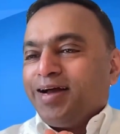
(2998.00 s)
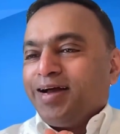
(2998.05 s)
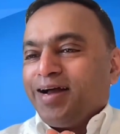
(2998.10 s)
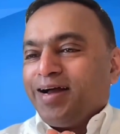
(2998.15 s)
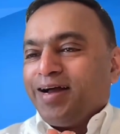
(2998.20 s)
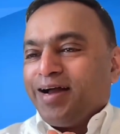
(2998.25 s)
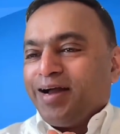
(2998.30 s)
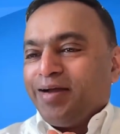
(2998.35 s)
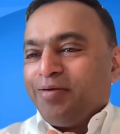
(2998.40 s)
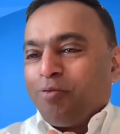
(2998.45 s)

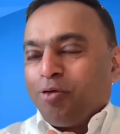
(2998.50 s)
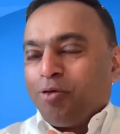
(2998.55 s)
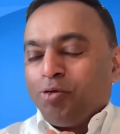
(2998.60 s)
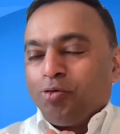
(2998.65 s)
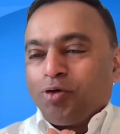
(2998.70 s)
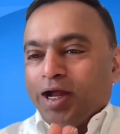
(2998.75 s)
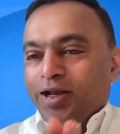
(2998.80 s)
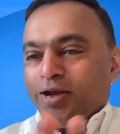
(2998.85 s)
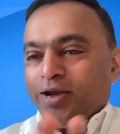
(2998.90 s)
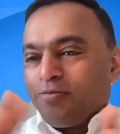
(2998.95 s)
I want
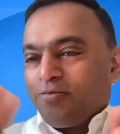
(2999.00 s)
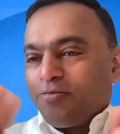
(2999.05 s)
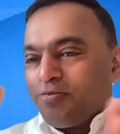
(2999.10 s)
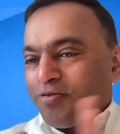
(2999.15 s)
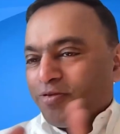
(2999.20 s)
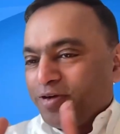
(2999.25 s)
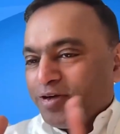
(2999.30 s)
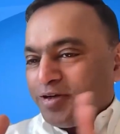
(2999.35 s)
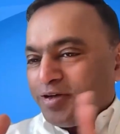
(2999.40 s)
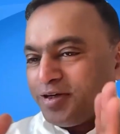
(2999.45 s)
to kind of
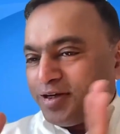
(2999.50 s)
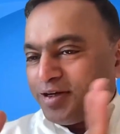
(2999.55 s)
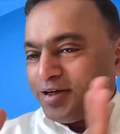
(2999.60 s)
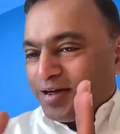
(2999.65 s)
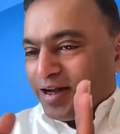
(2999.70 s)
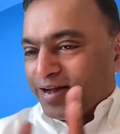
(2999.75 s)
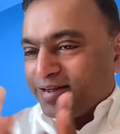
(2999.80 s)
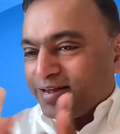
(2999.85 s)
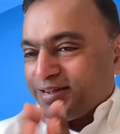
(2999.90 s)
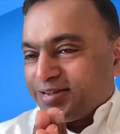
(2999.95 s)

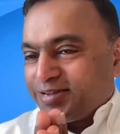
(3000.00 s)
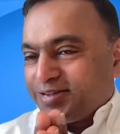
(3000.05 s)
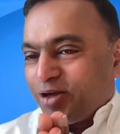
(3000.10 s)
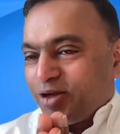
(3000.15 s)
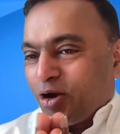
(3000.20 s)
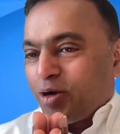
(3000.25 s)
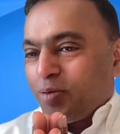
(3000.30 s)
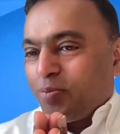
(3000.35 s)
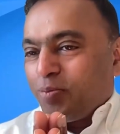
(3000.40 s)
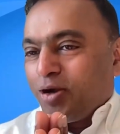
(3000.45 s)

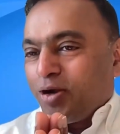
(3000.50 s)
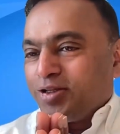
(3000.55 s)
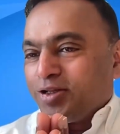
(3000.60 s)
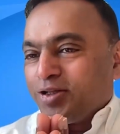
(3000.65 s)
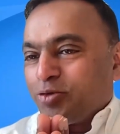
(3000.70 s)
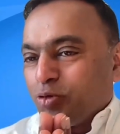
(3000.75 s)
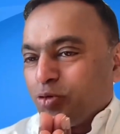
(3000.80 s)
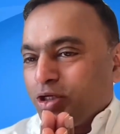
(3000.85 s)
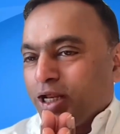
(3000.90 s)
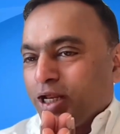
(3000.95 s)
talk about the
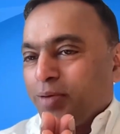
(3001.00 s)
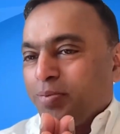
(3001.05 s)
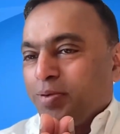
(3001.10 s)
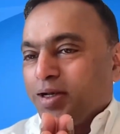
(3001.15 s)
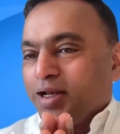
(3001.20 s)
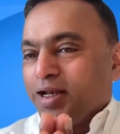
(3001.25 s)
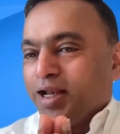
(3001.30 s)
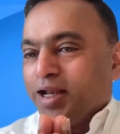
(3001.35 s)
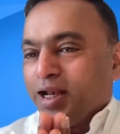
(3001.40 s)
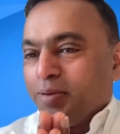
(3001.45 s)
truth
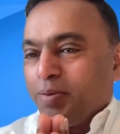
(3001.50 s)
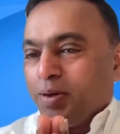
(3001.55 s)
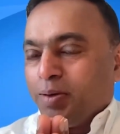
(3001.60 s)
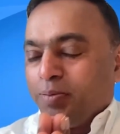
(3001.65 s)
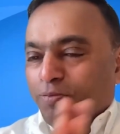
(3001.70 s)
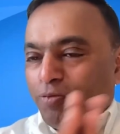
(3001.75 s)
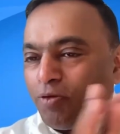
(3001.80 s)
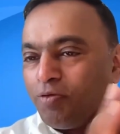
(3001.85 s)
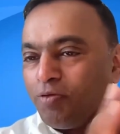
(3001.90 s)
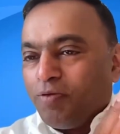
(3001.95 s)
table a little bit
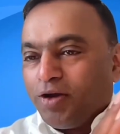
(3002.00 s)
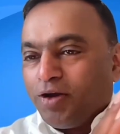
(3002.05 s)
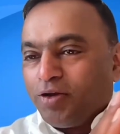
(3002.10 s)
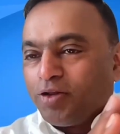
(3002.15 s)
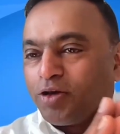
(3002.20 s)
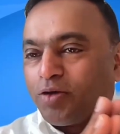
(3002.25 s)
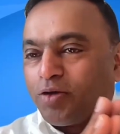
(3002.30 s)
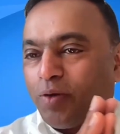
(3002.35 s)
before we went to the